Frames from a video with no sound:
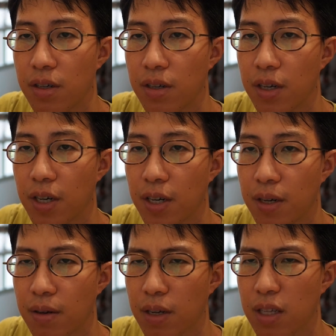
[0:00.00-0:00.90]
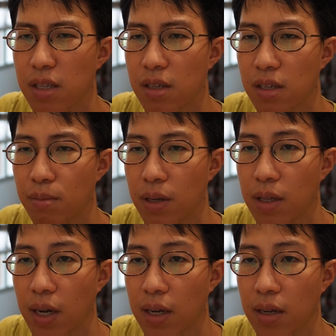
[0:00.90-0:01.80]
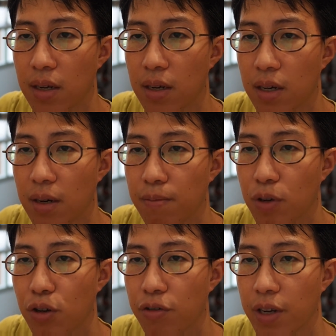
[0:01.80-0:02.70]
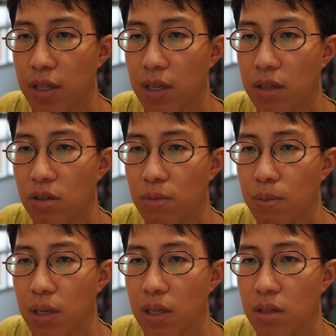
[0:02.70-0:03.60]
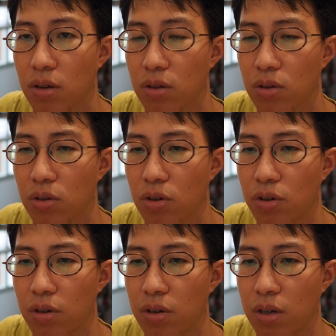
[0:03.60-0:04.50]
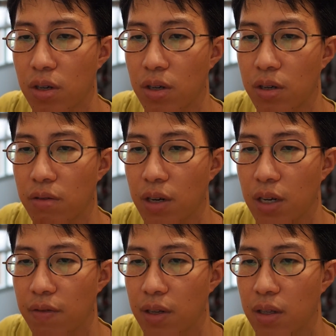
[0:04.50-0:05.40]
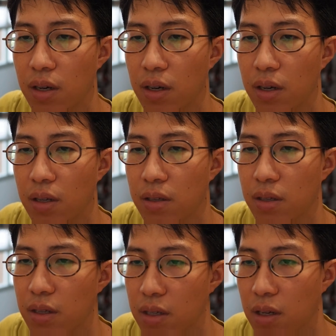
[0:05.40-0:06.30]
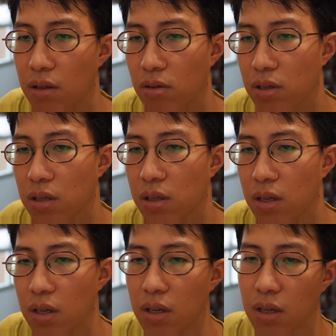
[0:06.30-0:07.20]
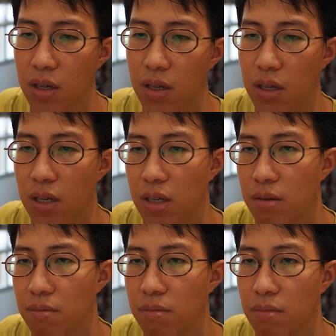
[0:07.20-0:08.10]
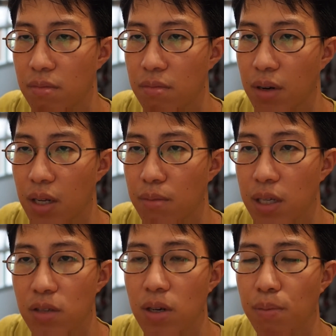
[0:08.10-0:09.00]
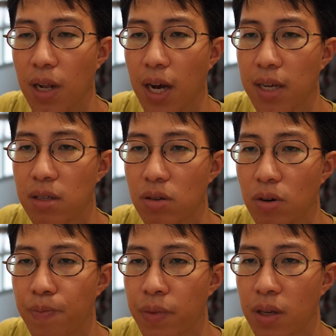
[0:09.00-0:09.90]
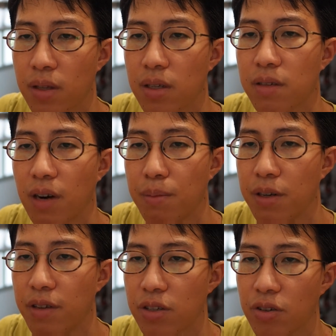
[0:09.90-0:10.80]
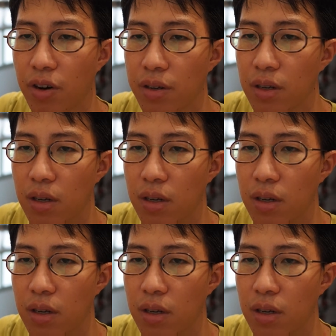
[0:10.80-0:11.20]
Okay, this is a bit like curated, so maybe it's not so relevant. This is close, but it might still apply. So this is a ramen restaurant.